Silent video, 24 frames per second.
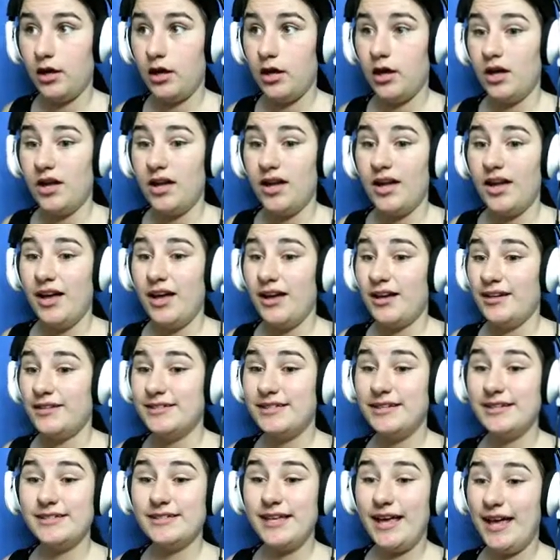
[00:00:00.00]
Well, what is
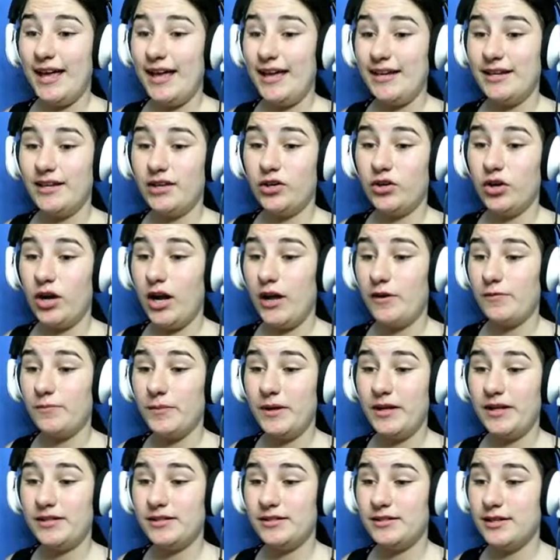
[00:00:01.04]
done is have Barry
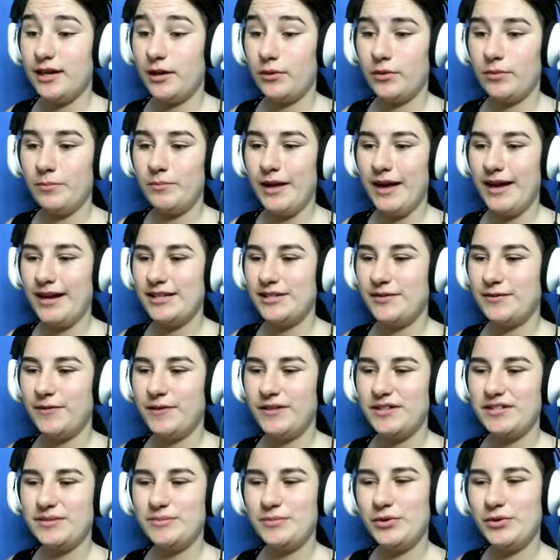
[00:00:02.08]
put some magic walls up until...